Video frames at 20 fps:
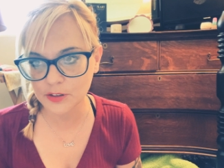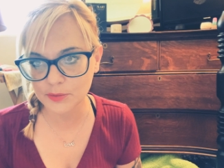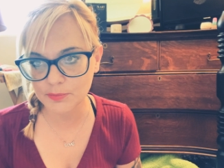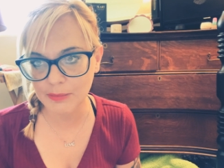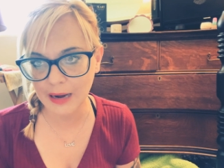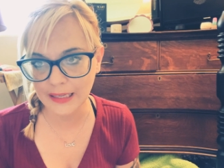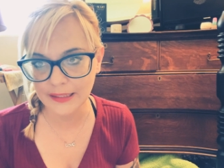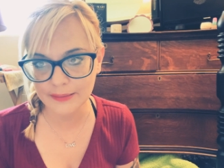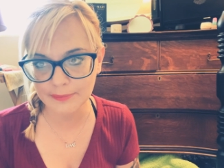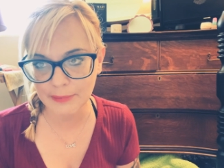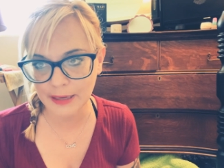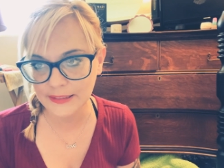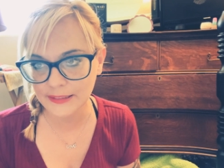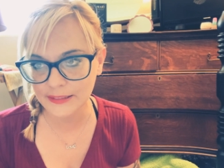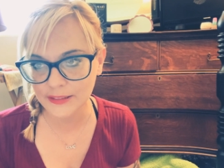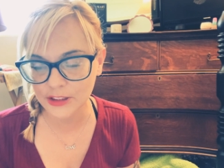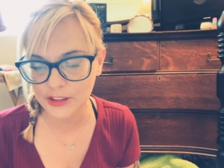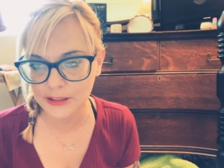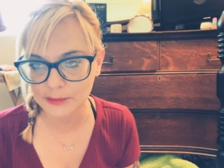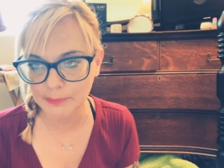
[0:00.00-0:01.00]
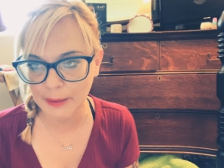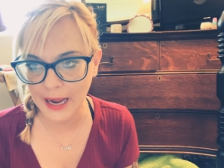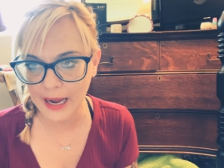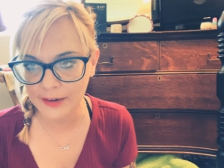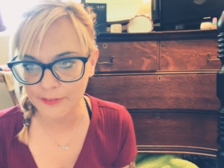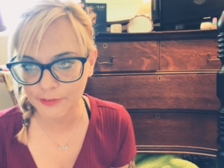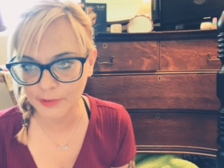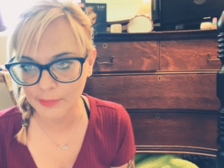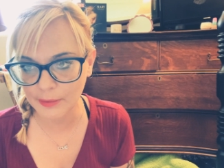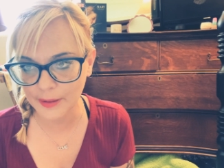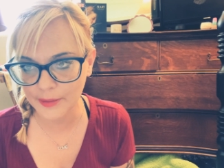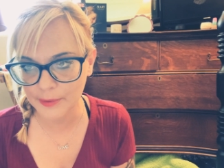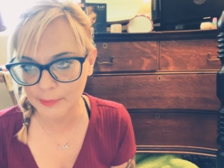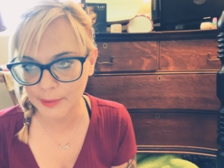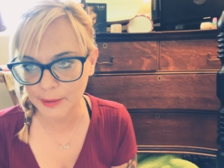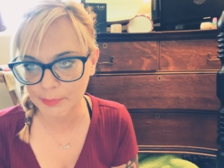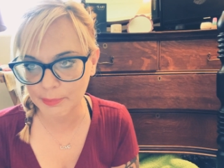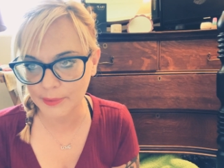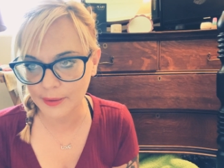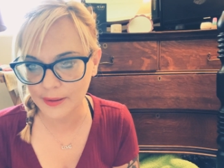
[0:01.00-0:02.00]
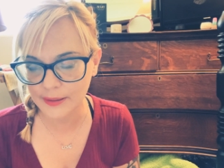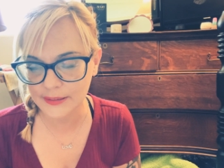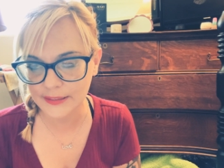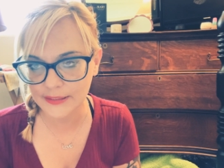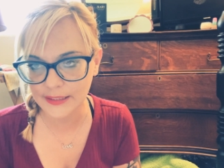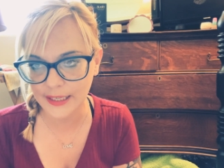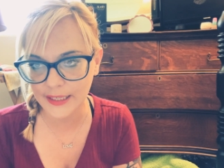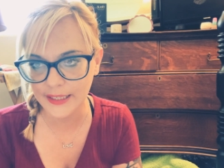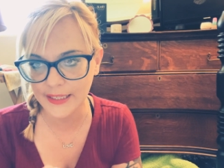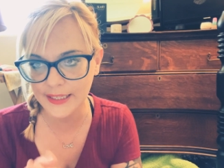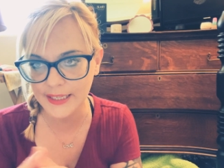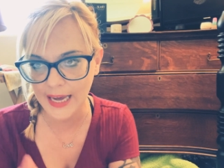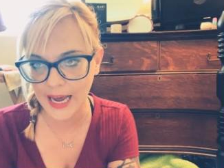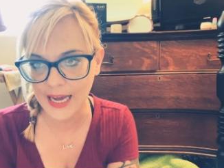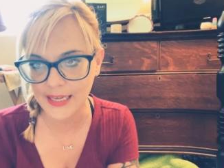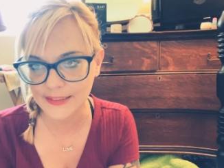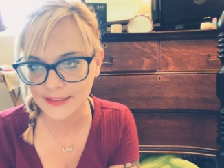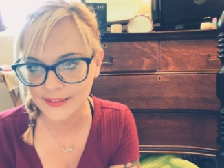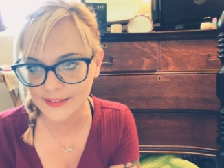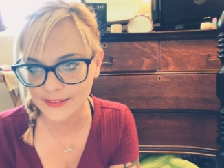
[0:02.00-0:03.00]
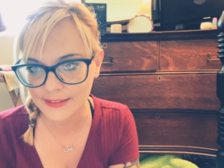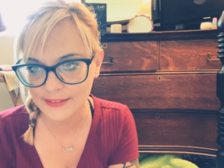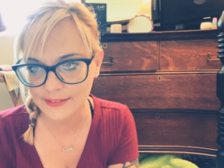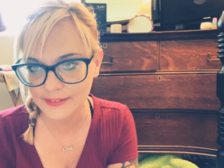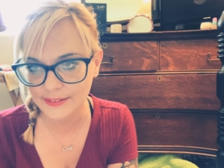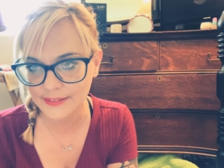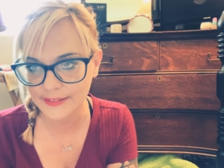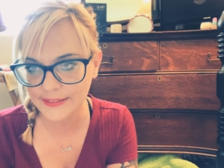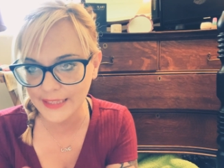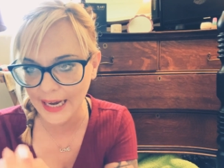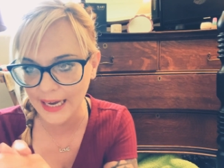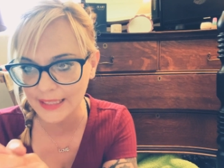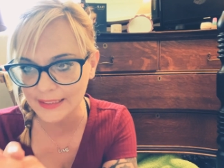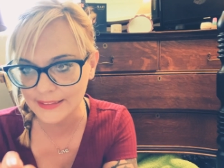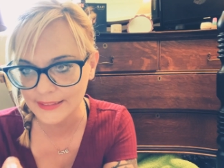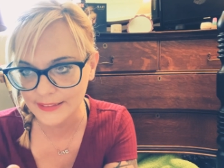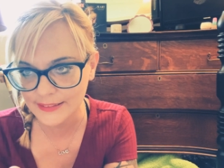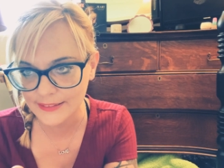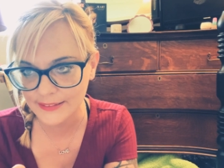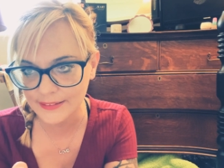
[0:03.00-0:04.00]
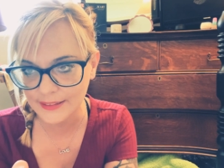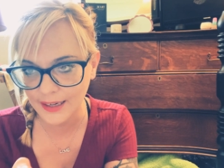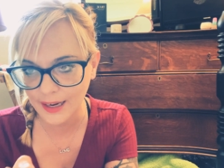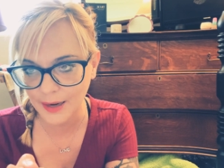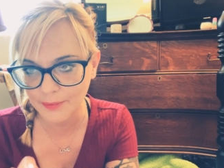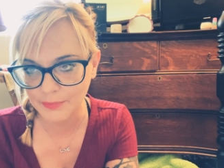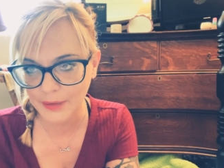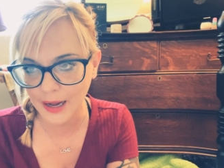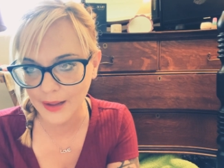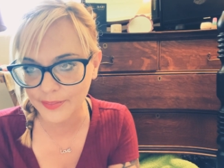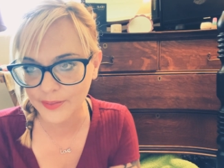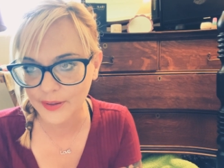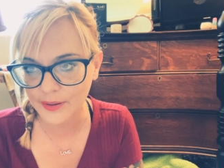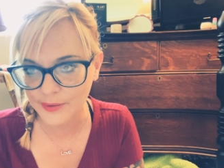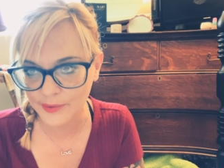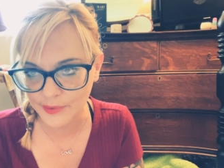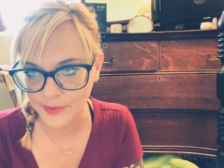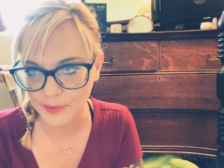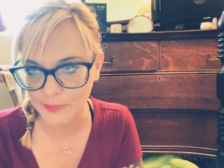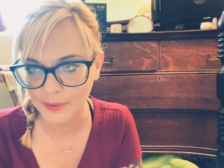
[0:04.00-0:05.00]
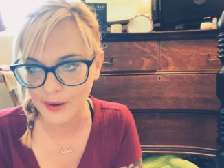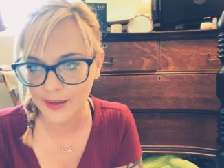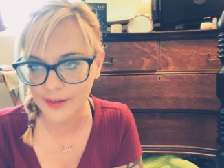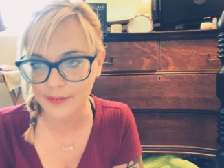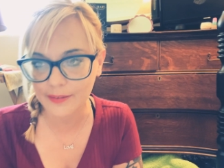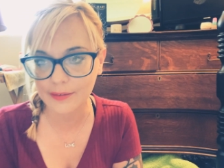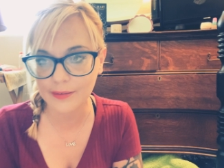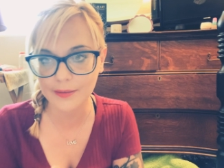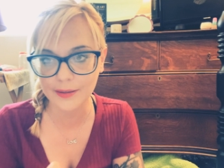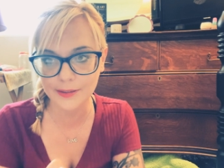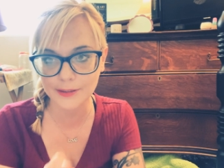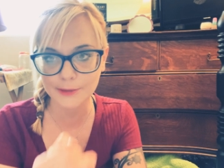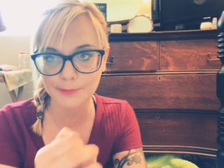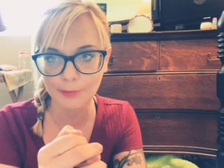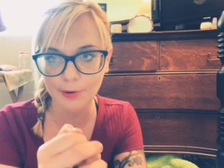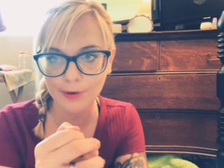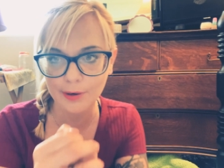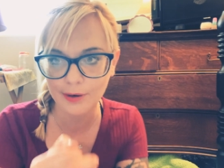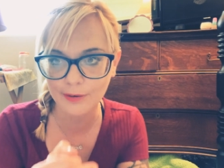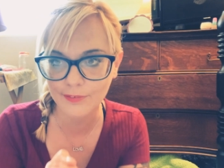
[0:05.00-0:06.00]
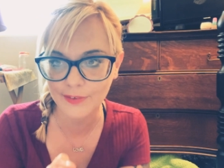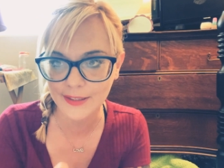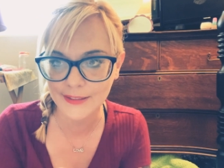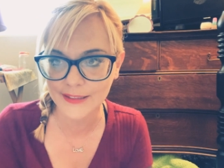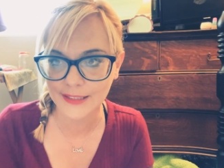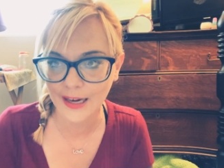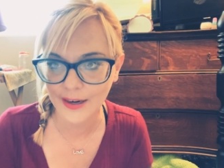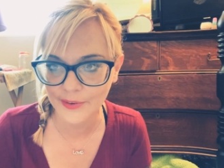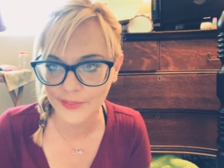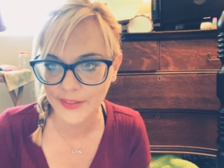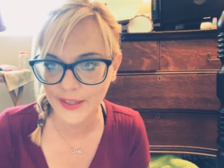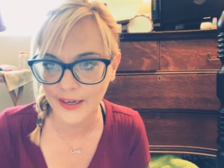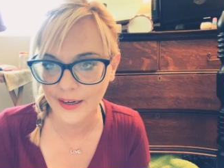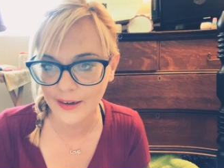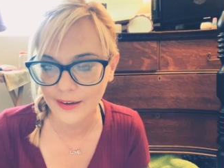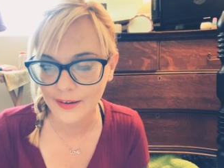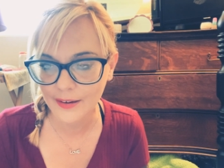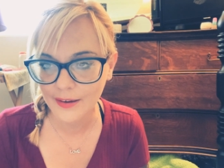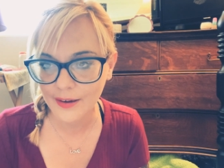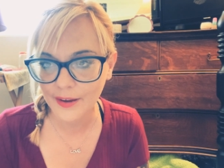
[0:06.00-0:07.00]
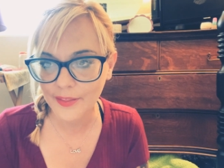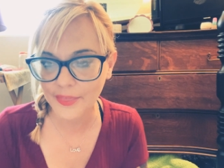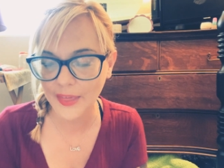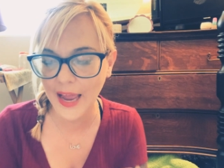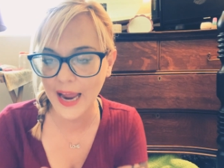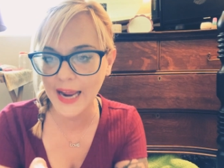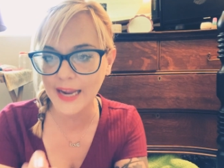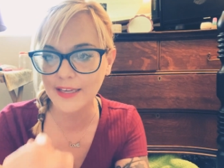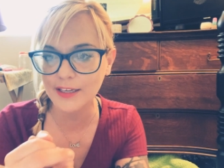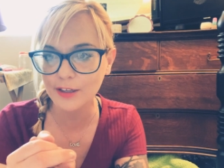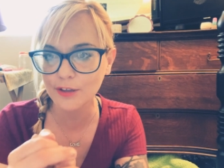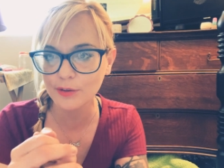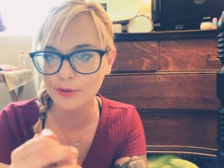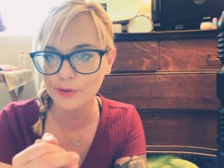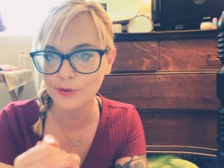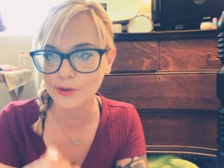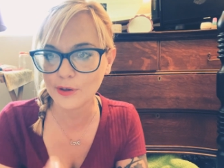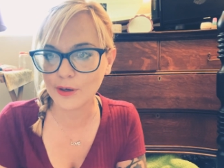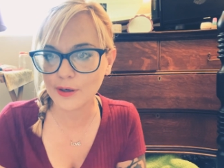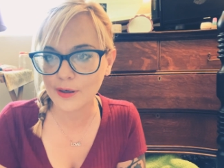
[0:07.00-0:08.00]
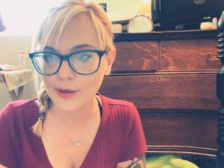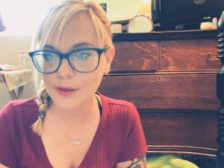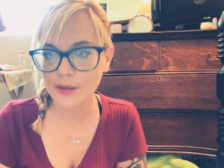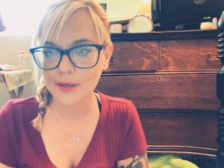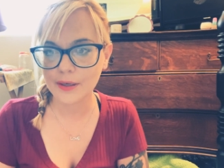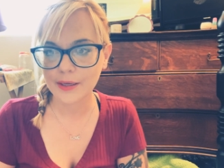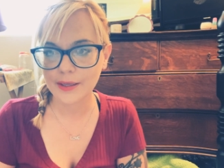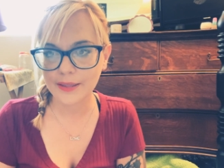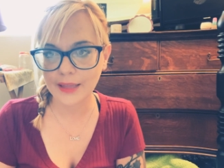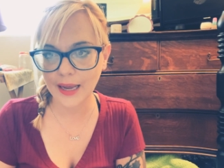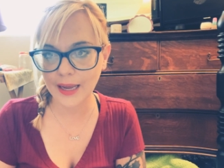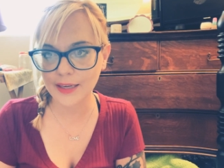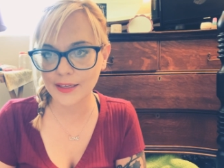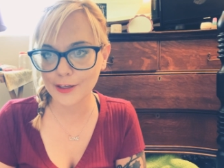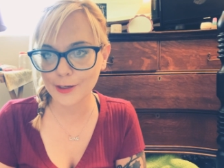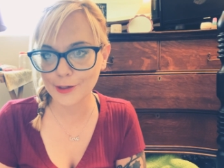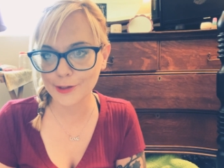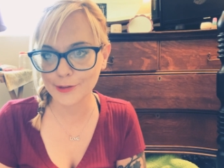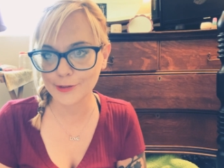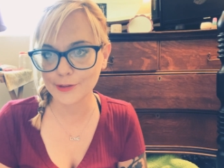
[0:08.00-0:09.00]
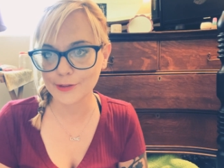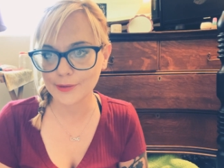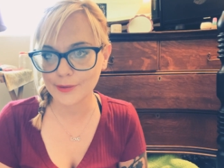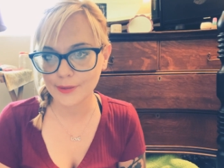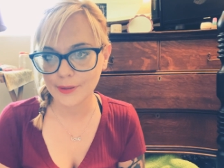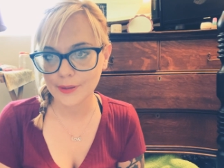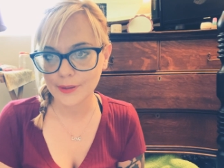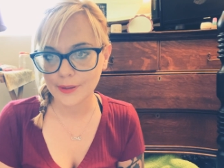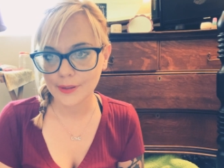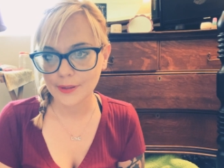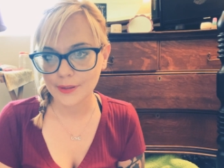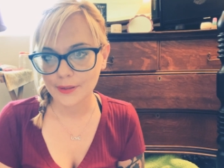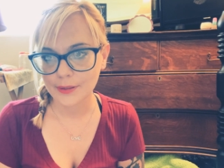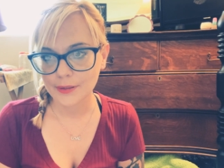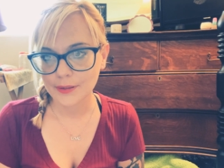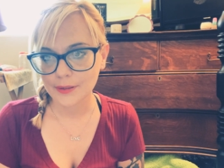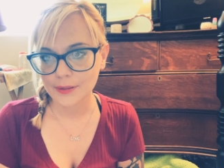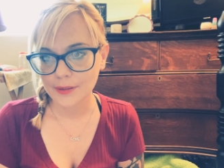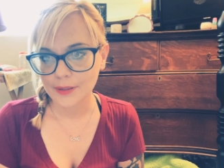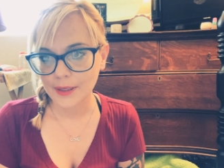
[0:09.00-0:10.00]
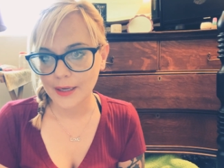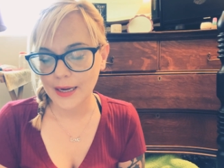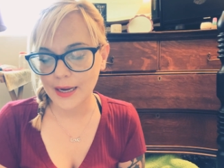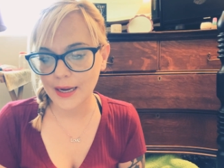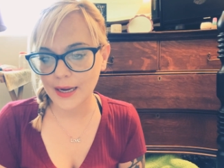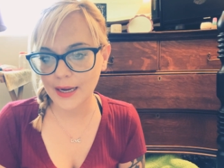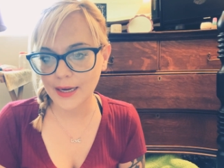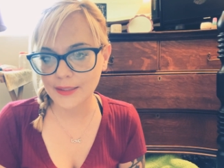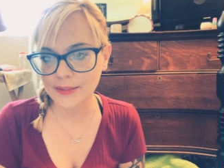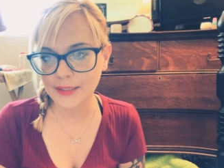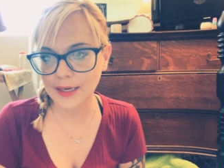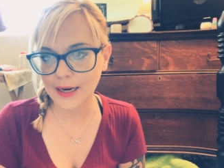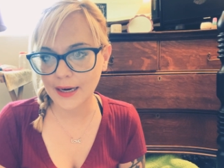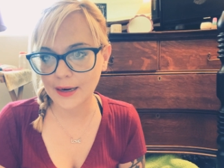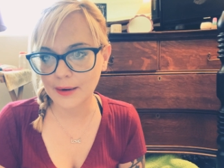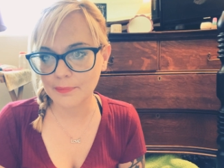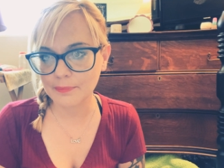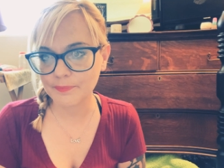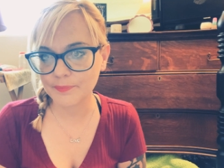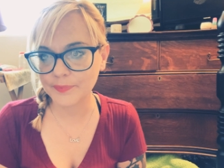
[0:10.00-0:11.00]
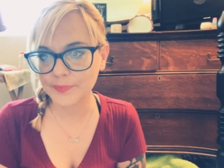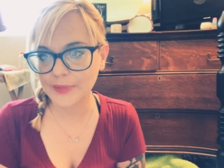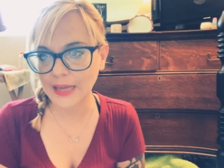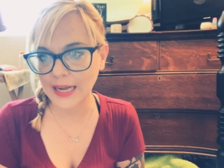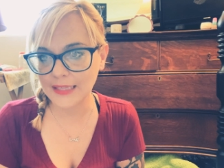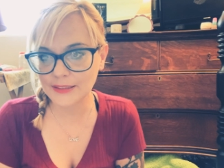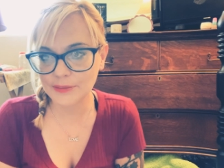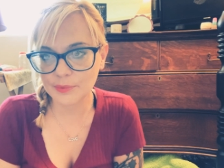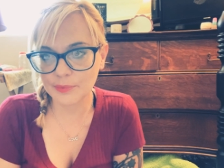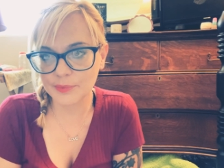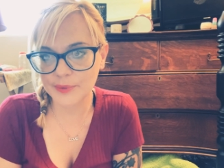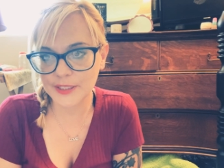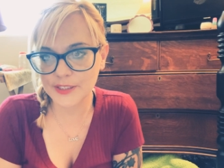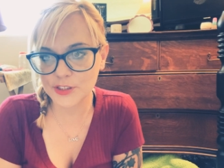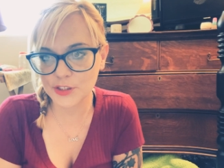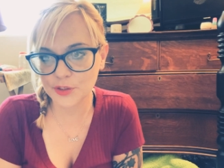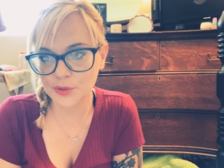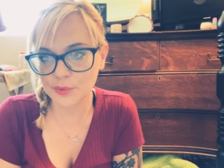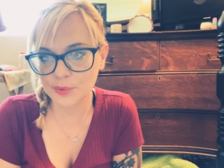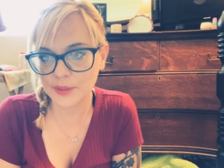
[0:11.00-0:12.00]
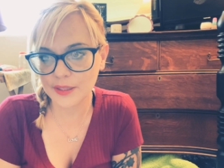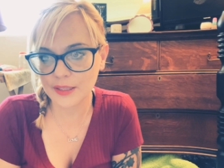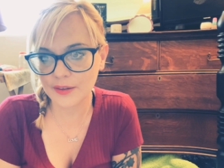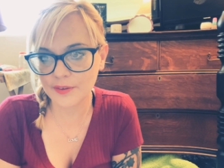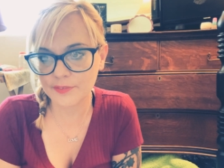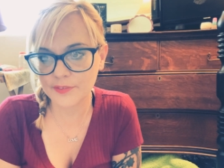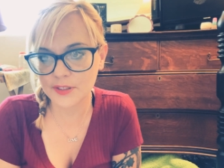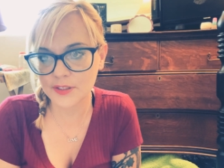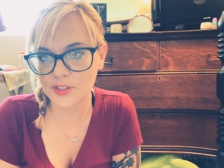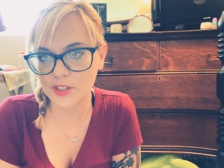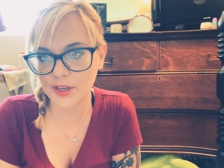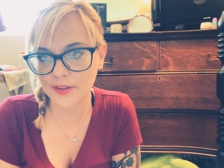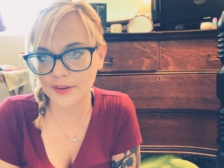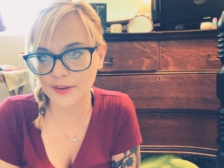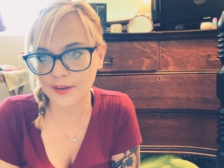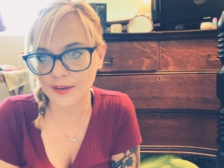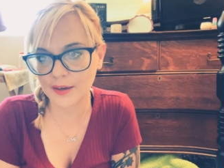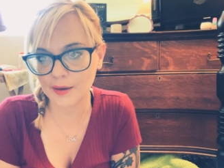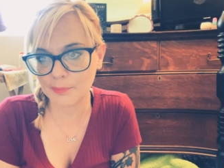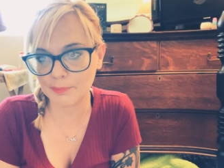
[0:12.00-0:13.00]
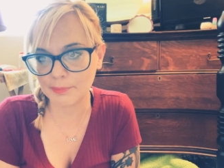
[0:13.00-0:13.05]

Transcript: me messages back from other people, it's like, yes, yes, I'm not the only one. There's more of us out there. Thank you. Thank you. And um, that's what we do. We lift each other up.